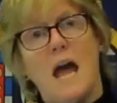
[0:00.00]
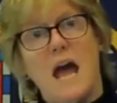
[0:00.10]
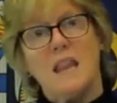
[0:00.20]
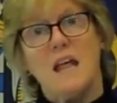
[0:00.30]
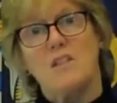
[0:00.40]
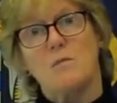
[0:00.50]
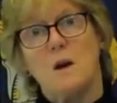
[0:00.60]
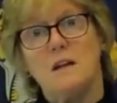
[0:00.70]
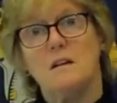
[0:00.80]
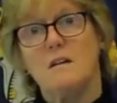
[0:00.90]
and then
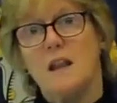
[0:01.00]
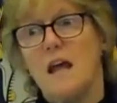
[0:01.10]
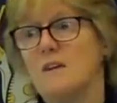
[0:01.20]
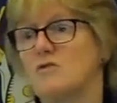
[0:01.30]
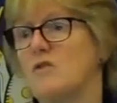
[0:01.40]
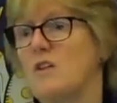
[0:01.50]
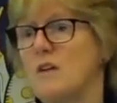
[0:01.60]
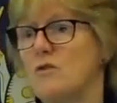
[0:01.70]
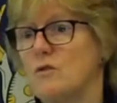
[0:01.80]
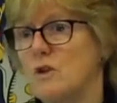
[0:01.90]
spread into the
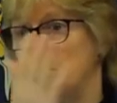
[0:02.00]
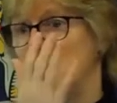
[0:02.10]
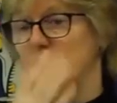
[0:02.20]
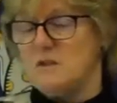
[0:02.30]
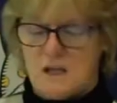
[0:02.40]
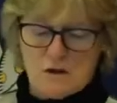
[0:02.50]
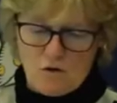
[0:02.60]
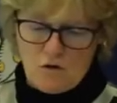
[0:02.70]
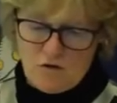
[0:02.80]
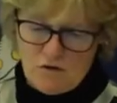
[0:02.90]
heterosexual community
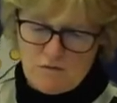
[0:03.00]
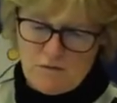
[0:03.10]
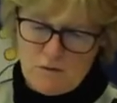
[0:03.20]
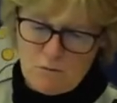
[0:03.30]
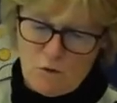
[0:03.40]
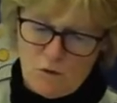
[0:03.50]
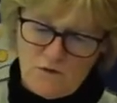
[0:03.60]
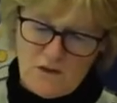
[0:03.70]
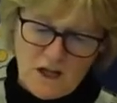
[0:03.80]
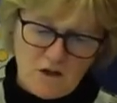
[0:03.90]
across more
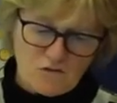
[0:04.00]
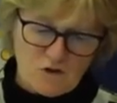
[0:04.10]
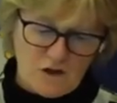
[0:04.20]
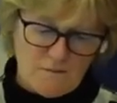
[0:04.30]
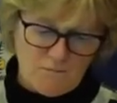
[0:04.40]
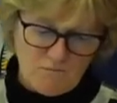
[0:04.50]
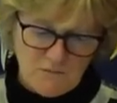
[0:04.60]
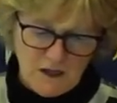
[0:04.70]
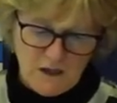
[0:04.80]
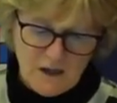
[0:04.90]
of the country.
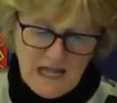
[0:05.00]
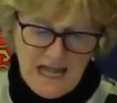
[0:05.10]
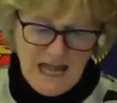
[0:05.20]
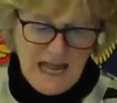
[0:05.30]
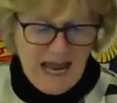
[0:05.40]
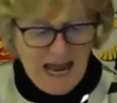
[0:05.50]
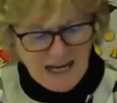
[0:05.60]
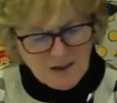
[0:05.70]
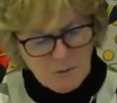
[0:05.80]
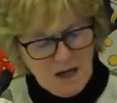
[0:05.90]

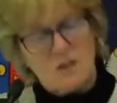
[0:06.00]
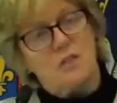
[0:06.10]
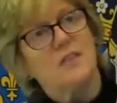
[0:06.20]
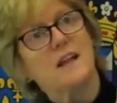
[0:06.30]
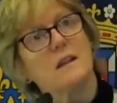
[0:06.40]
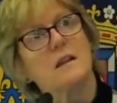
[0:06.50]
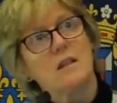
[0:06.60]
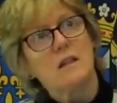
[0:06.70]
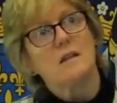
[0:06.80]
And you might think this